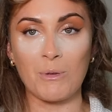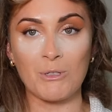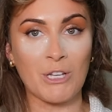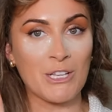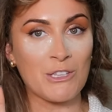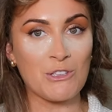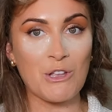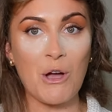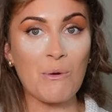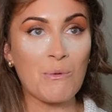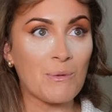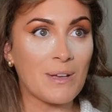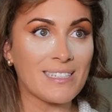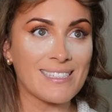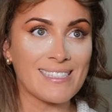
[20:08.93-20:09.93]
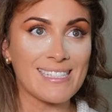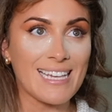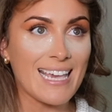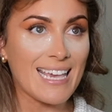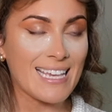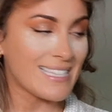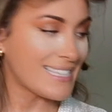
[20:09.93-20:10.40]
which I know is
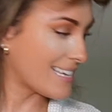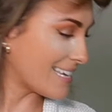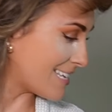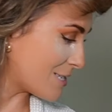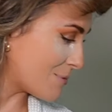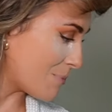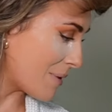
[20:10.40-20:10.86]
dated,